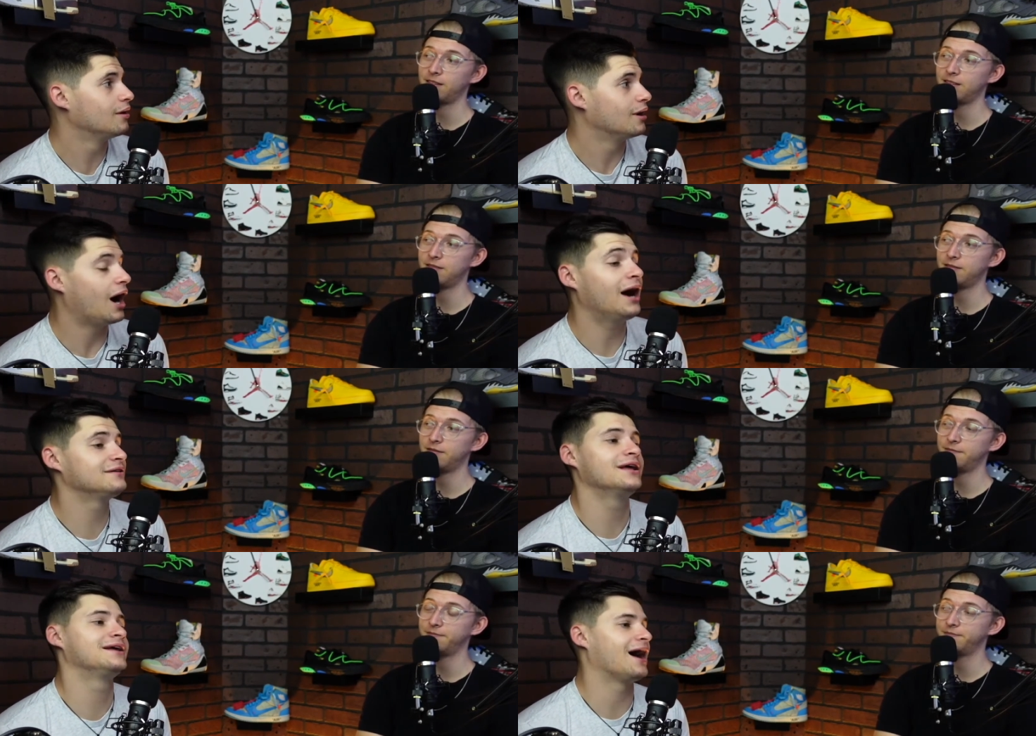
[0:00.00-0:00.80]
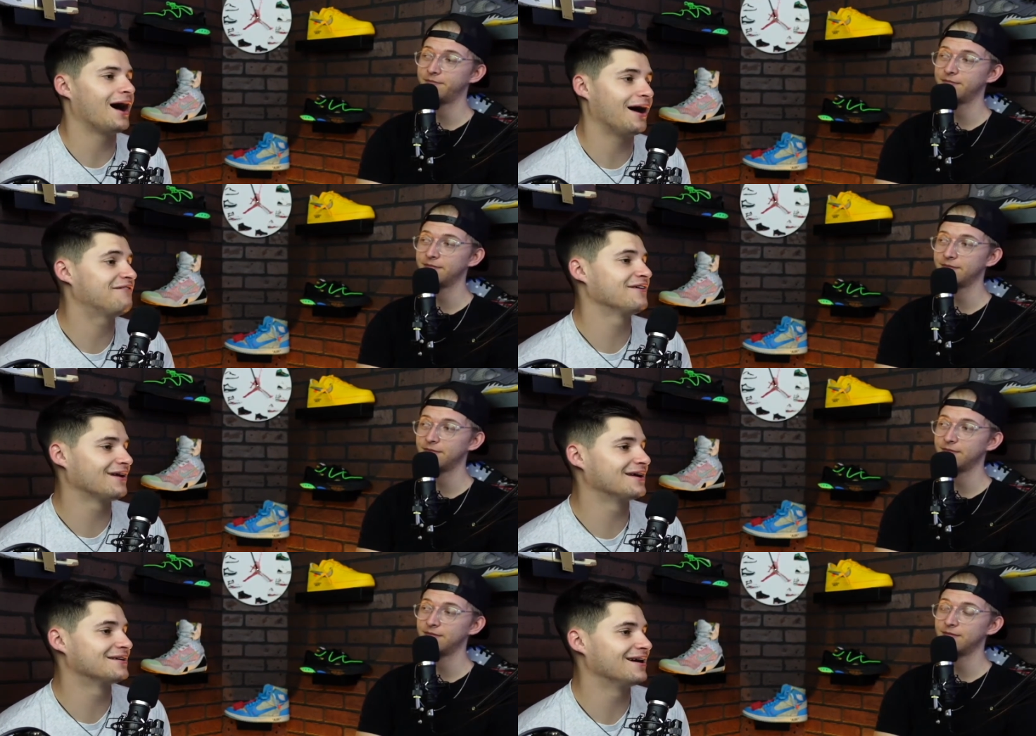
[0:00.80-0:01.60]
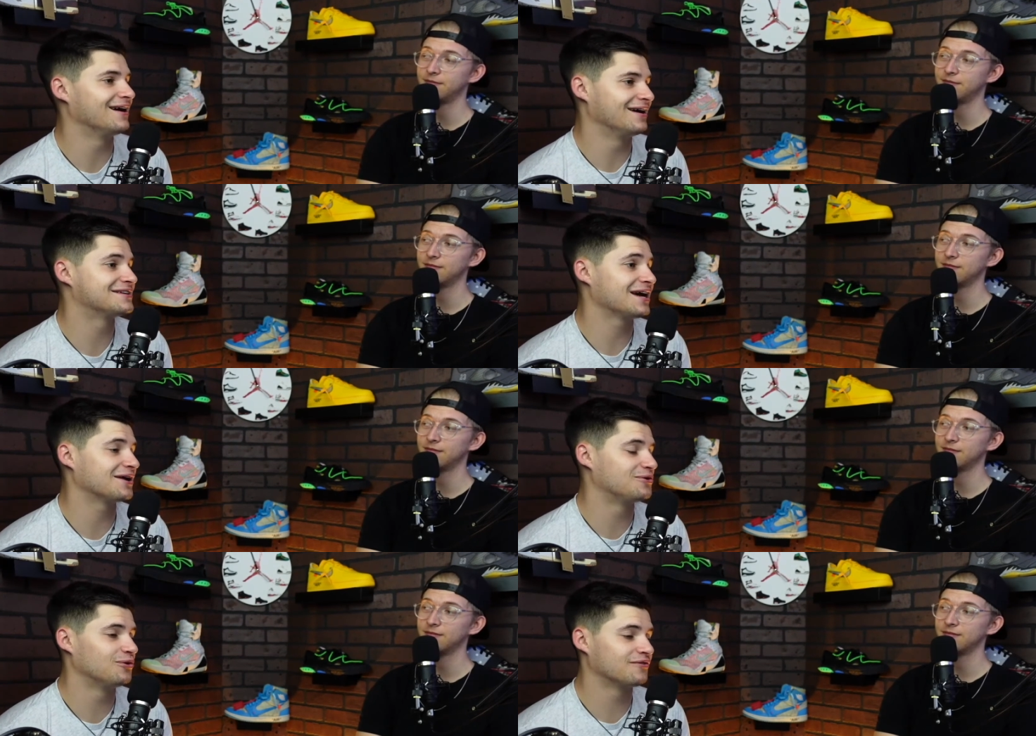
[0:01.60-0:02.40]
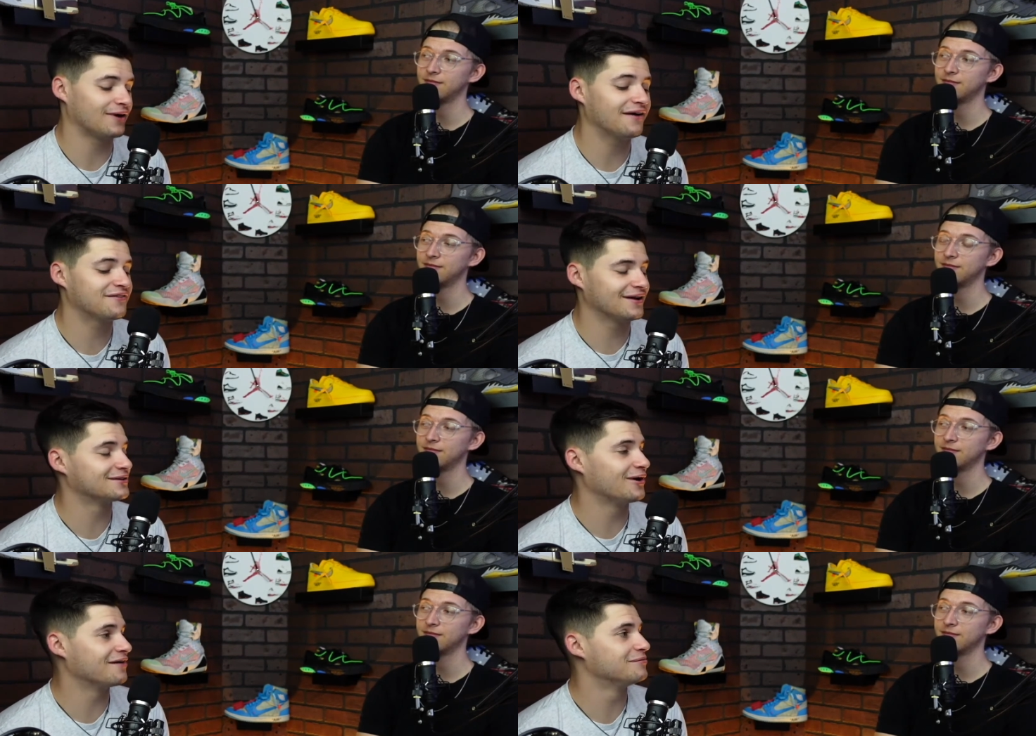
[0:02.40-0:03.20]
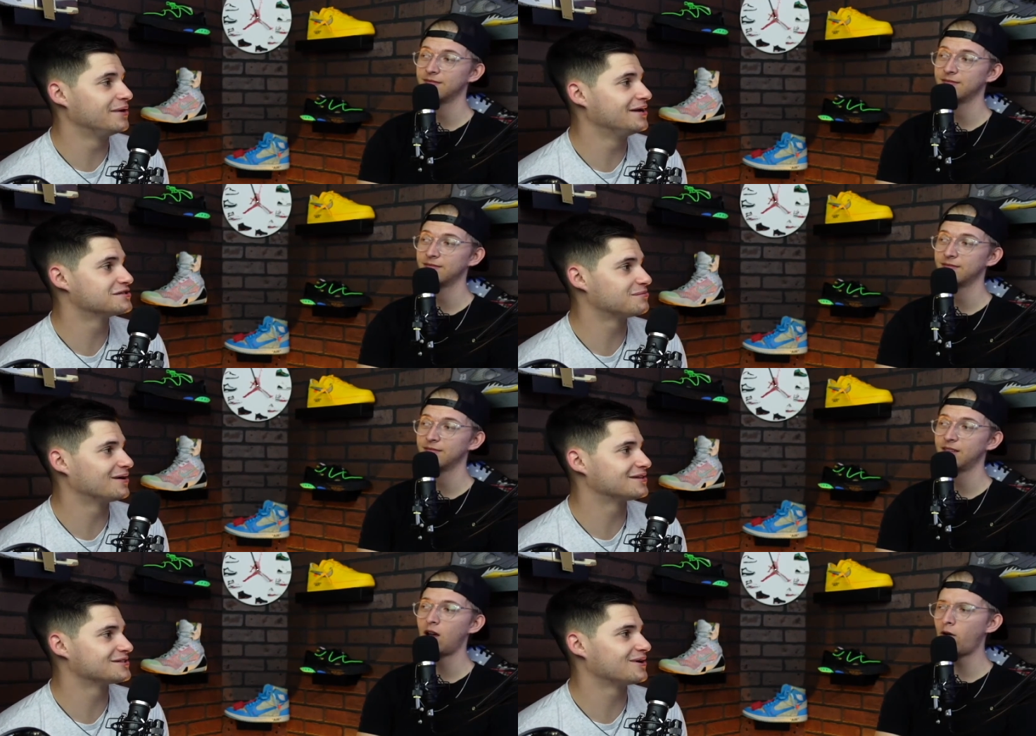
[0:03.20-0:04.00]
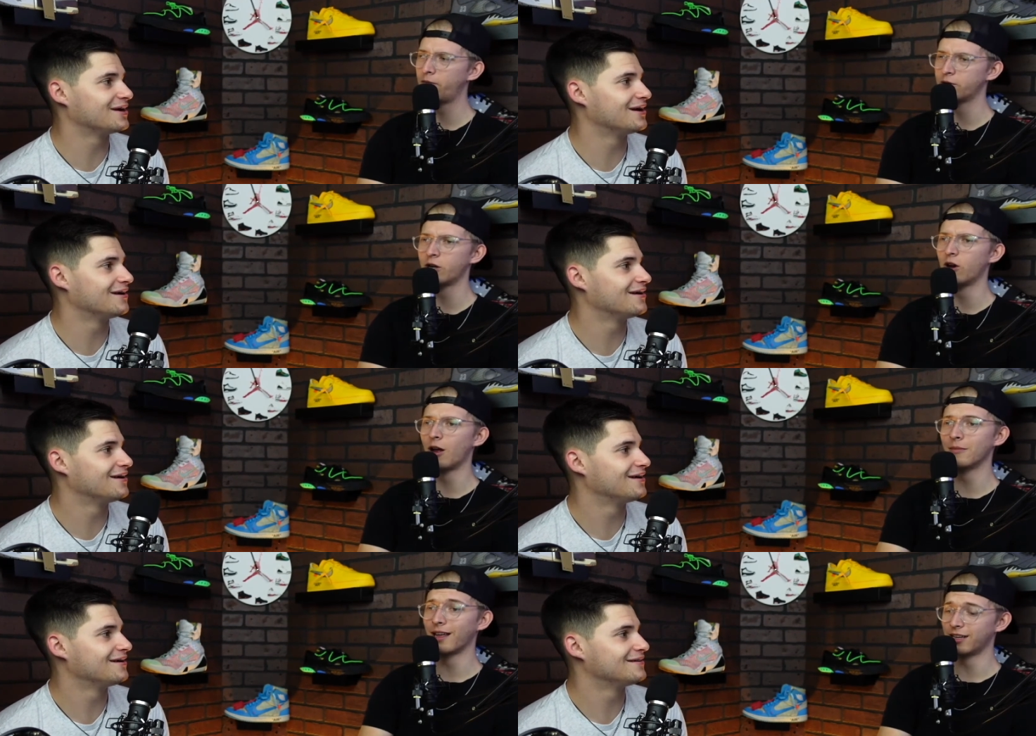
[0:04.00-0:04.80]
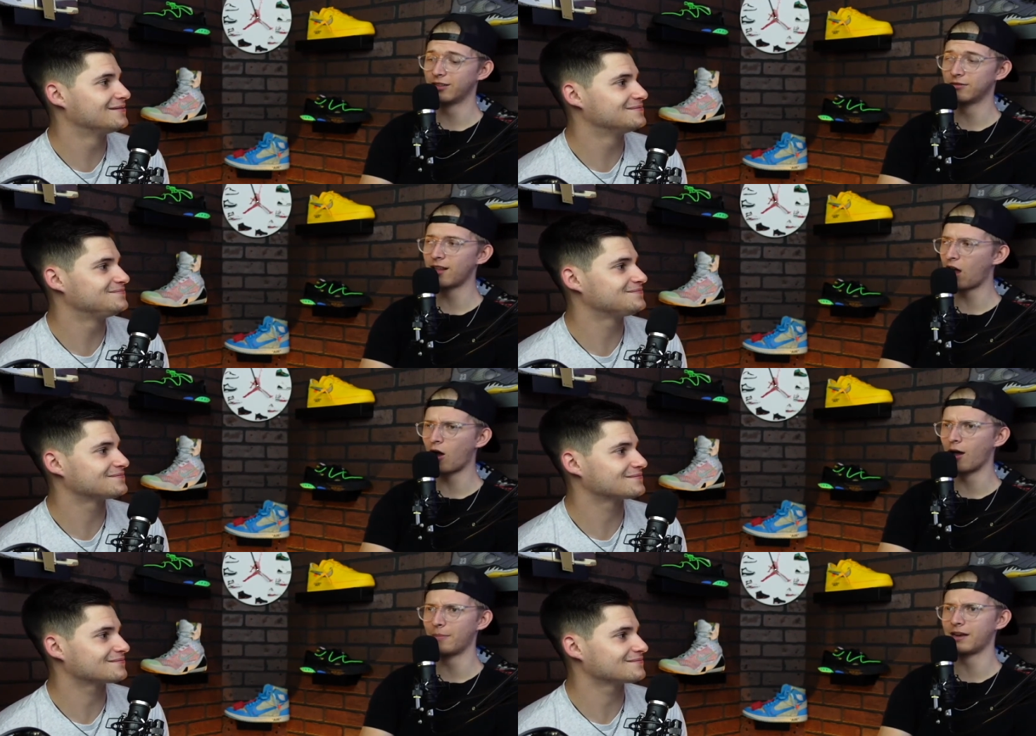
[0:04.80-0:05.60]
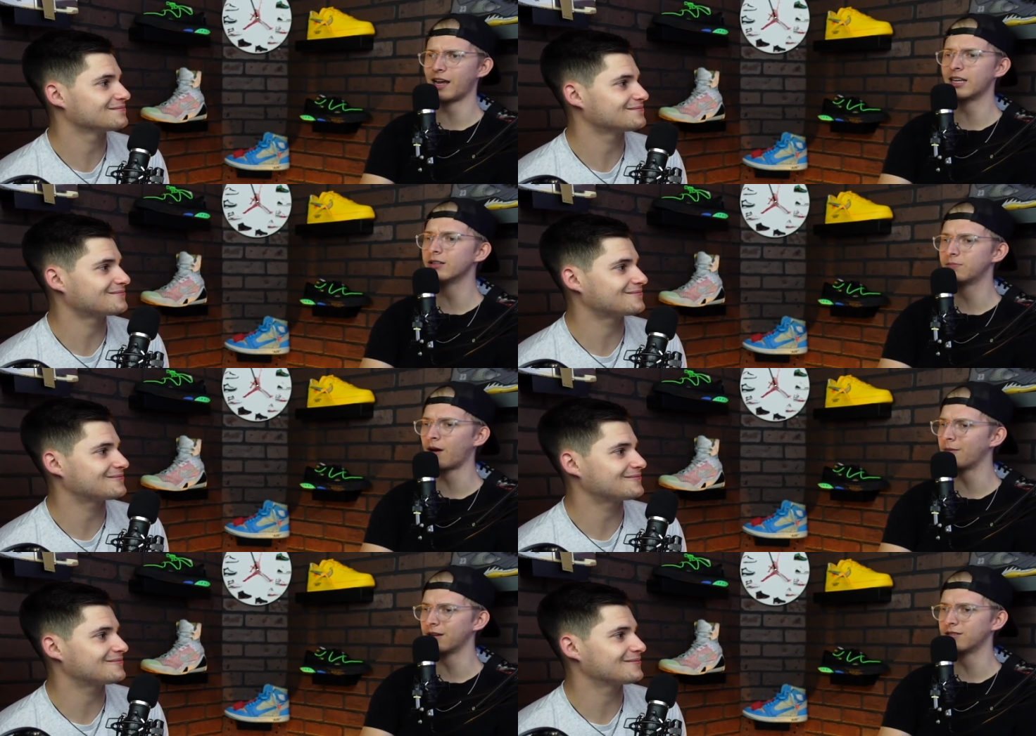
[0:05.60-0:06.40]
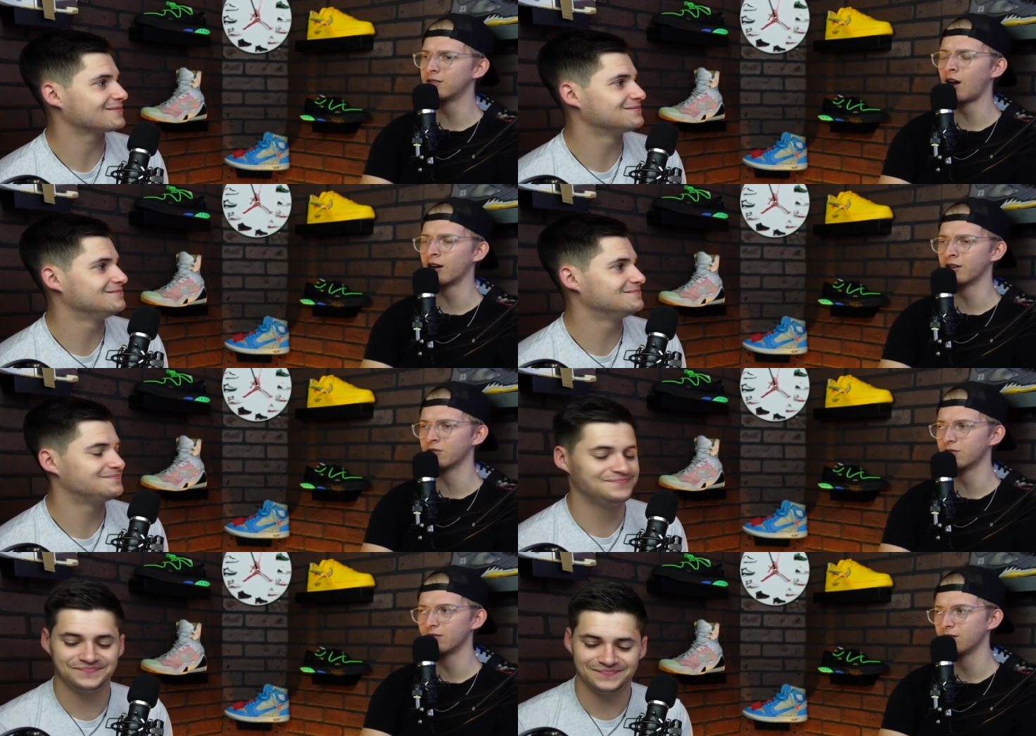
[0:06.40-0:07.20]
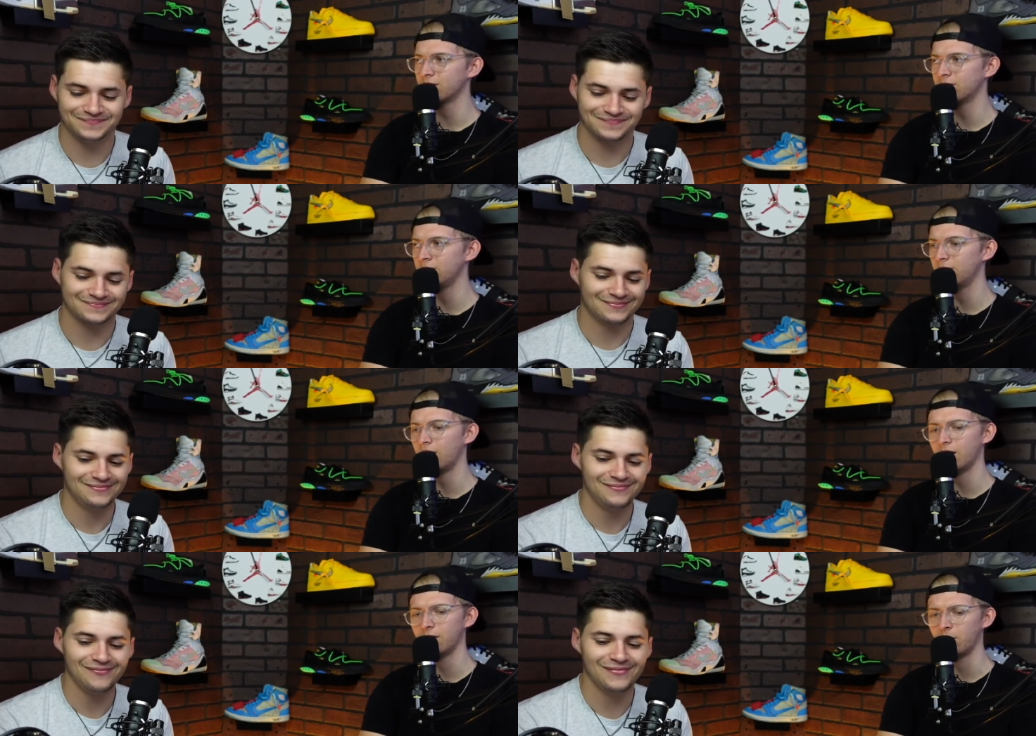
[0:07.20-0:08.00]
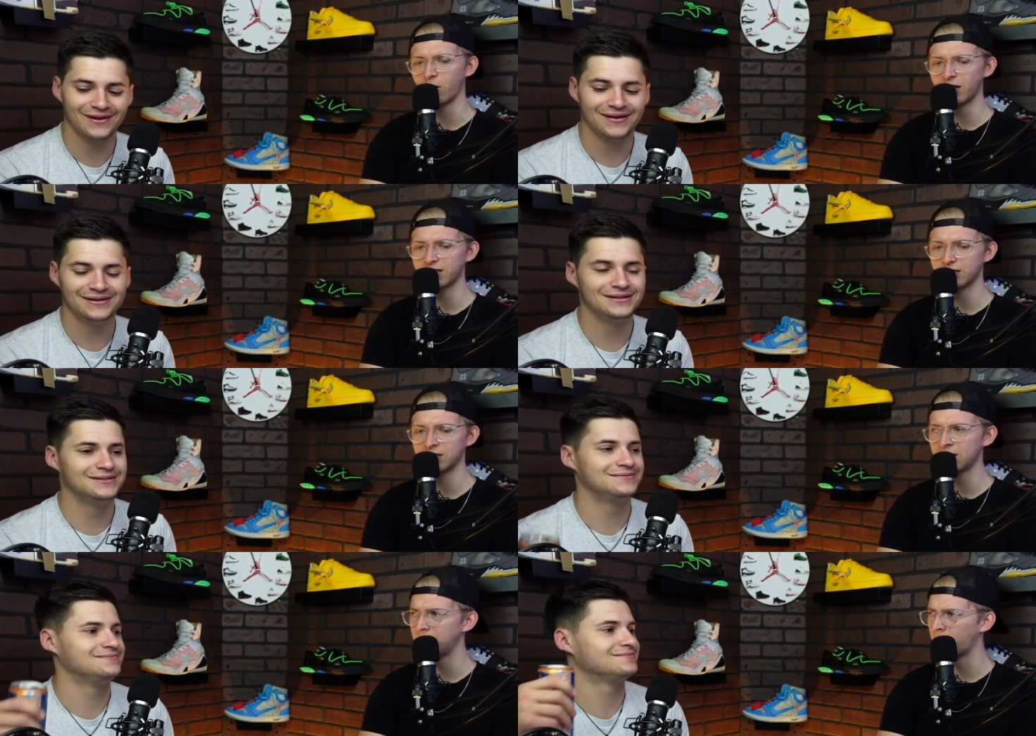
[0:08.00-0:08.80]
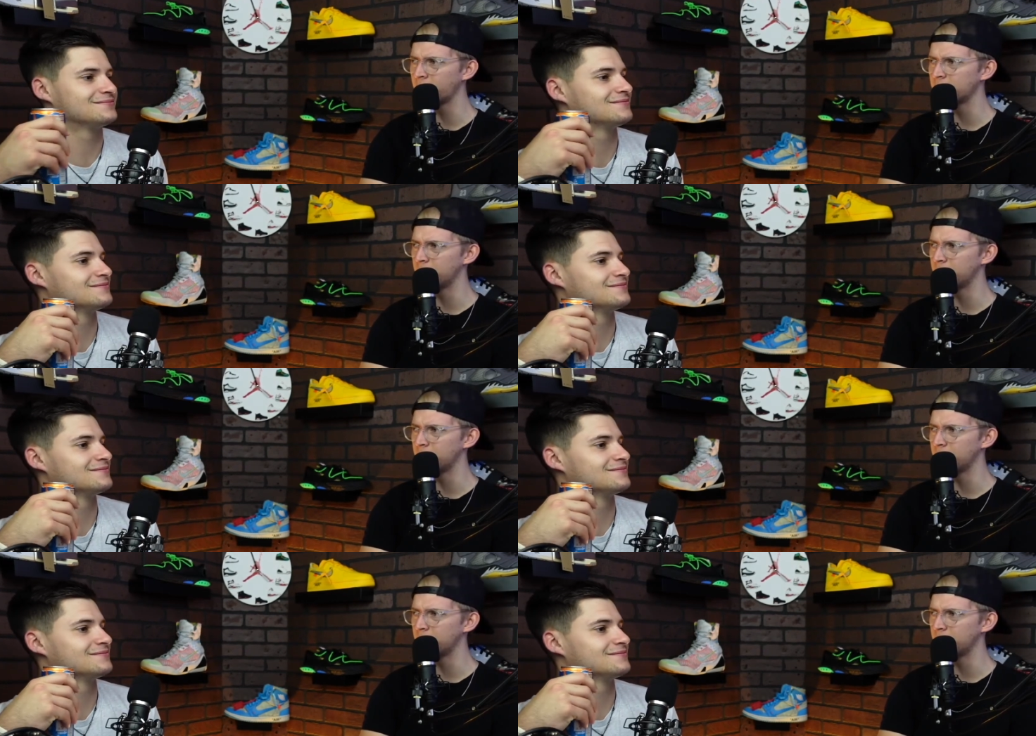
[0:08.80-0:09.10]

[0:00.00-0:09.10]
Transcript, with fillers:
Speaker 1: I they got. I feel like it's kind of cool. To, I feel like they're having
Speaker 2: meetings about this. Oh, right for now. sure. I'm like, no, oh, I bet Nike's probably talking to uh, Marcus. Is it Marcus or